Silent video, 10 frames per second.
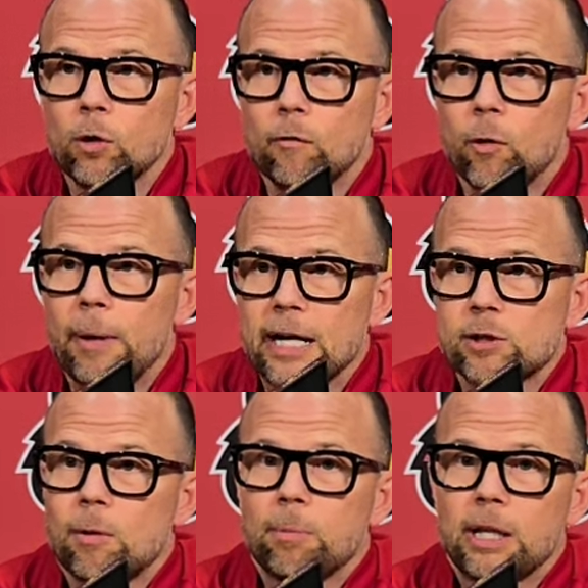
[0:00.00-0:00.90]
of Louisville
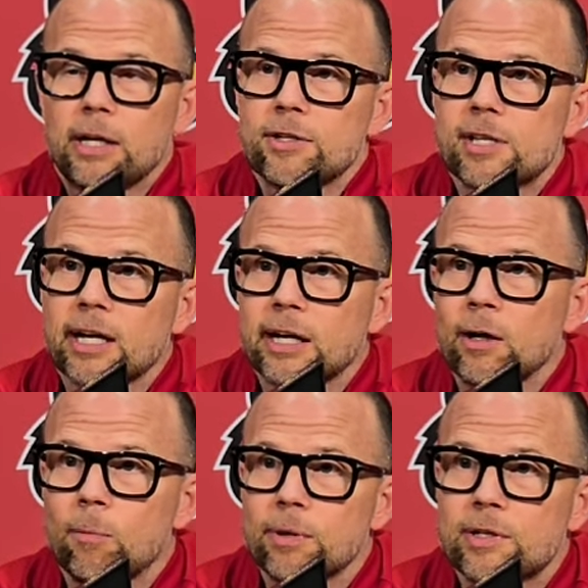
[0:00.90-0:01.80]
basketball players that
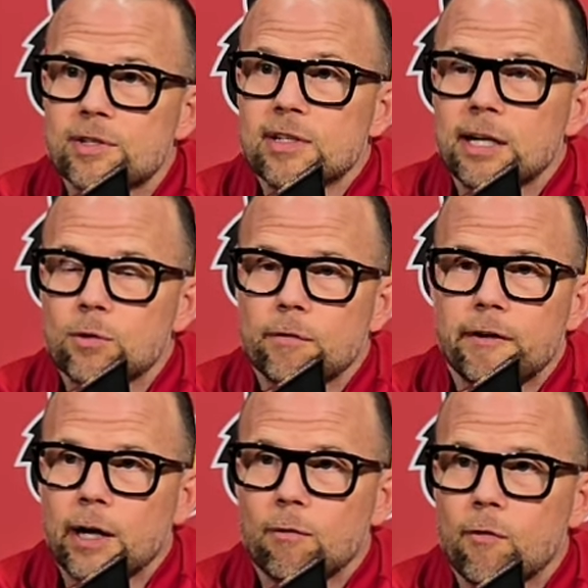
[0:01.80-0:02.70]
can help us get to a
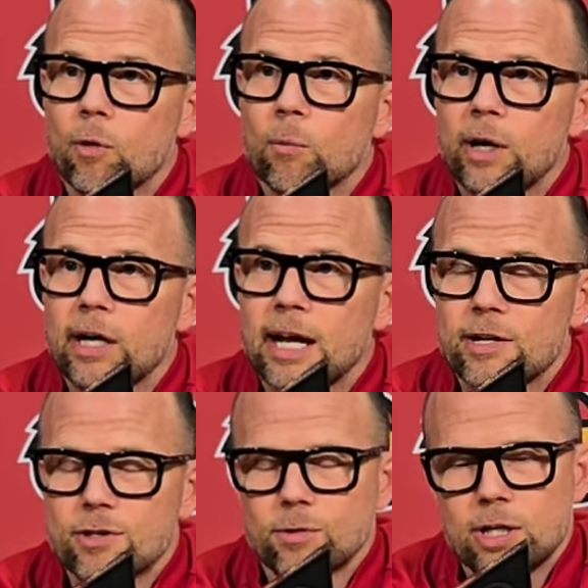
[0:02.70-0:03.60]
Final Four and win a
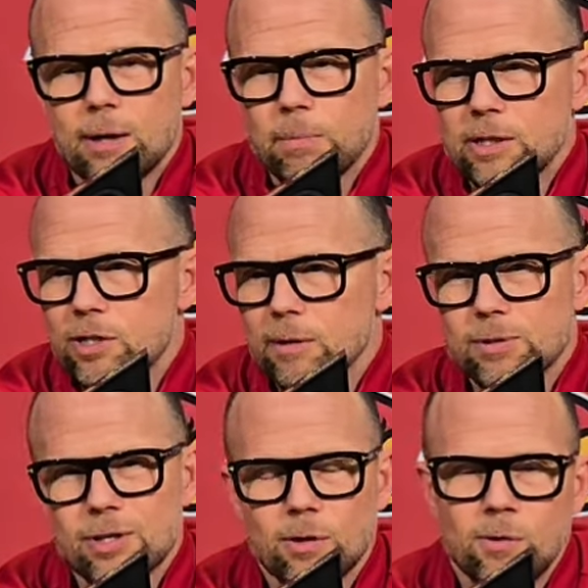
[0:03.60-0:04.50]
national
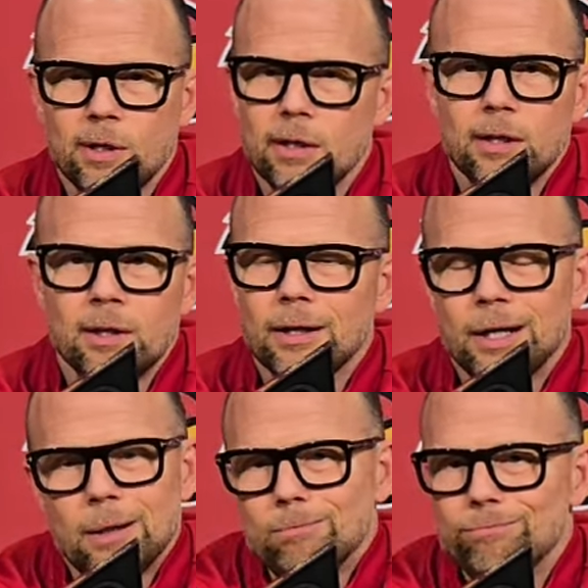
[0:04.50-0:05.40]
championship. So,
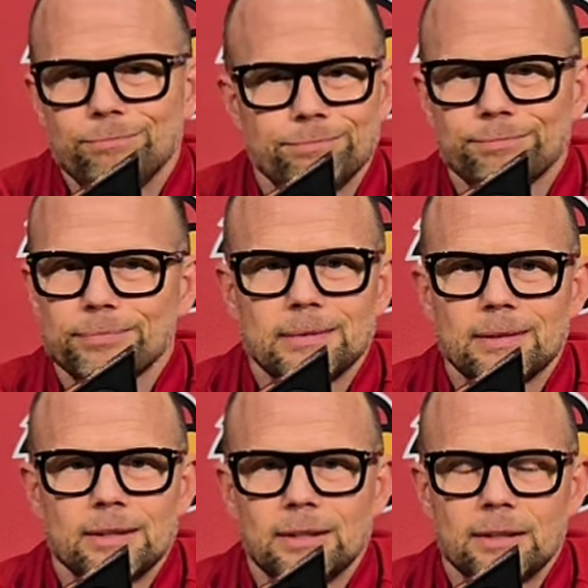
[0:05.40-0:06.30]

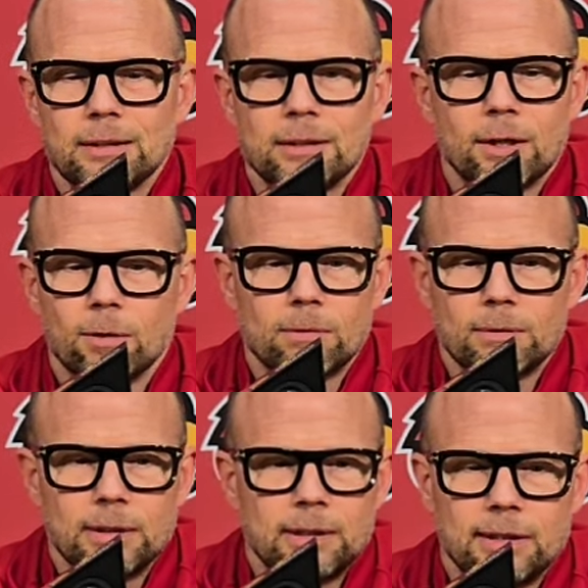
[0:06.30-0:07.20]
you know,
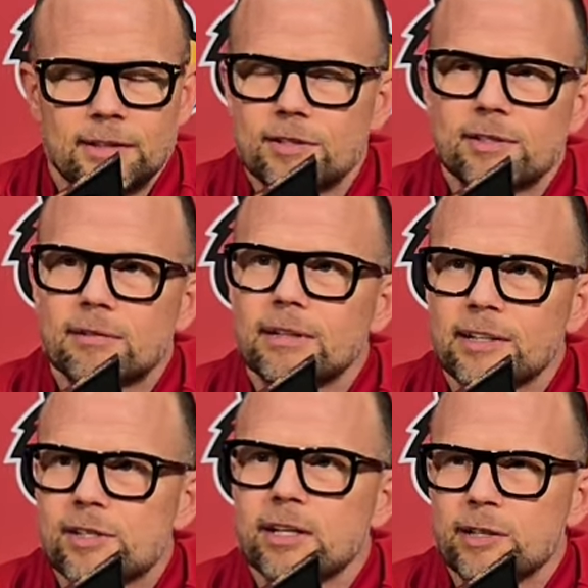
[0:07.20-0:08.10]

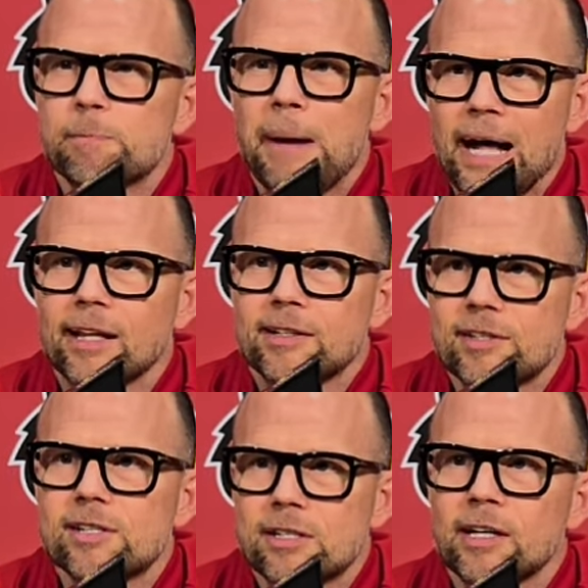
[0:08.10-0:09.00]
it's
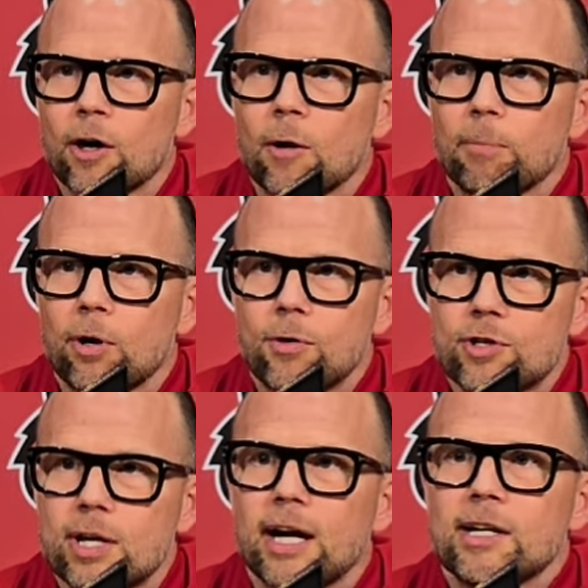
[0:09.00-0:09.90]
balanced in our
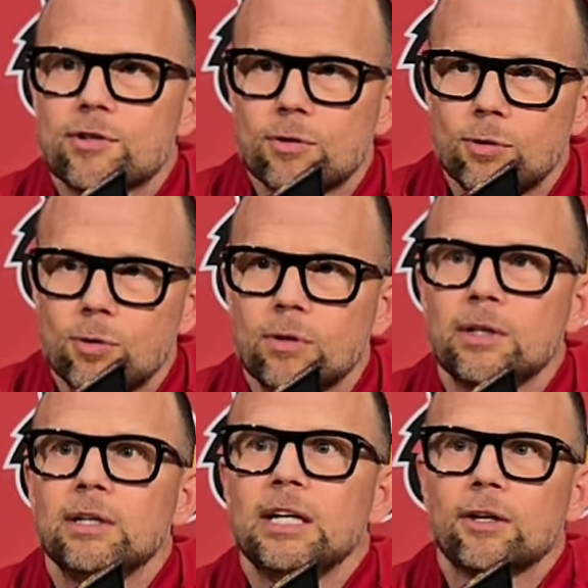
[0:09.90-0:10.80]
approach to high school,
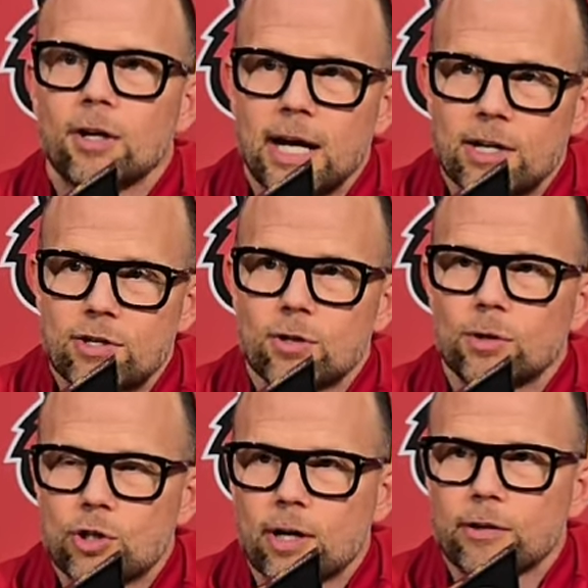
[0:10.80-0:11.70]
international, and